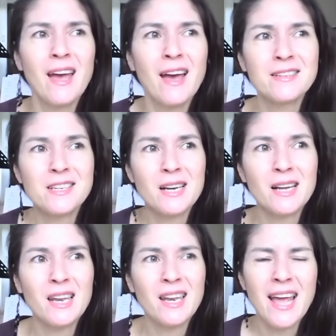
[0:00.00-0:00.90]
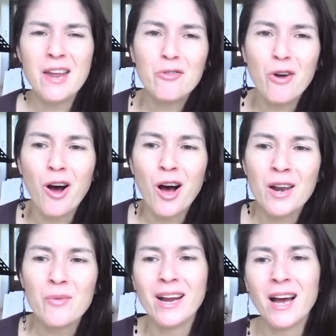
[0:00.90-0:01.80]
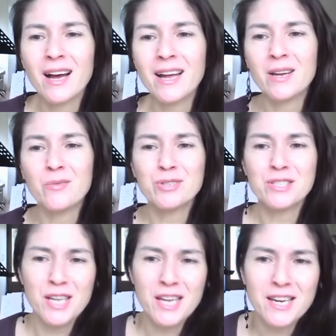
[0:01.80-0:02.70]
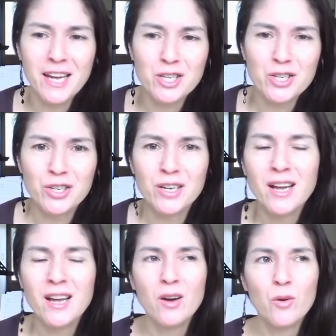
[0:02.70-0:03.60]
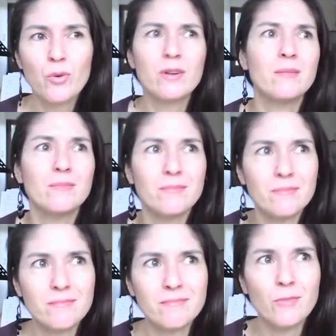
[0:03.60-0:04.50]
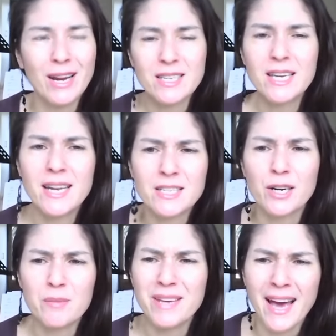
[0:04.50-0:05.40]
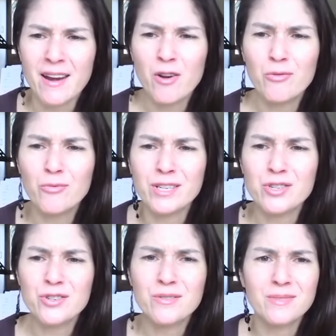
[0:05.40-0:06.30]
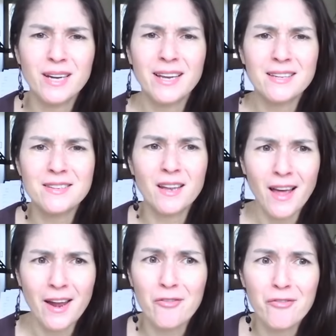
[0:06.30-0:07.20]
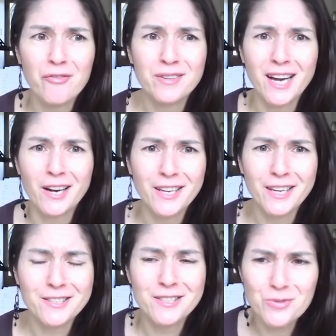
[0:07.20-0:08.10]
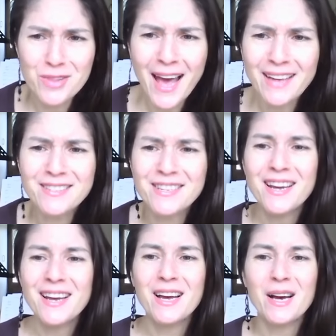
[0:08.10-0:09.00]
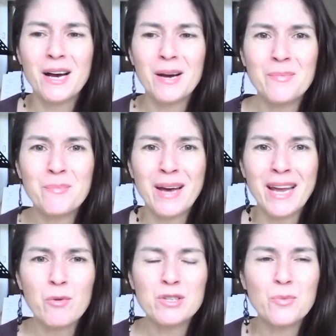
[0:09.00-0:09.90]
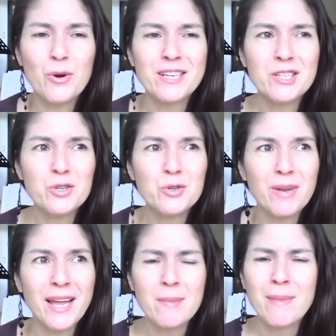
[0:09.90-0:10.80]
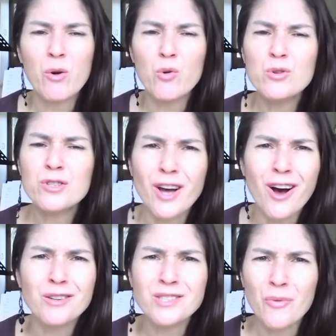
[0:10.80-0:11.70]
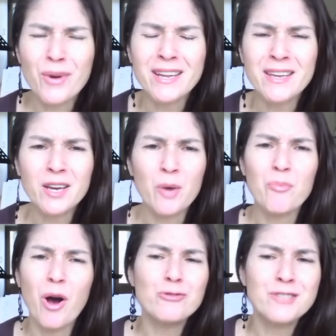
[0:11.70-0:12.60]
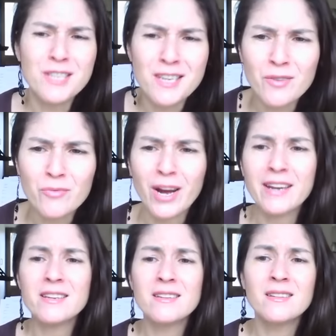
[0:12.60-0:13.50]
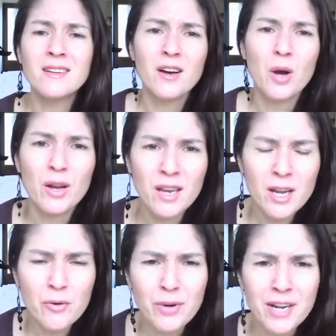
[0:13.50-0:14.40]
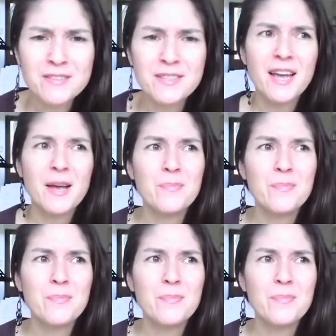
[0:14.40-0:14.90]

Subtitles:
And later on, when I was a teenager, as a kid I started piano, which I guess a lot of young kids do that. But I was more into playing my own songs already, composing, writing lyrics.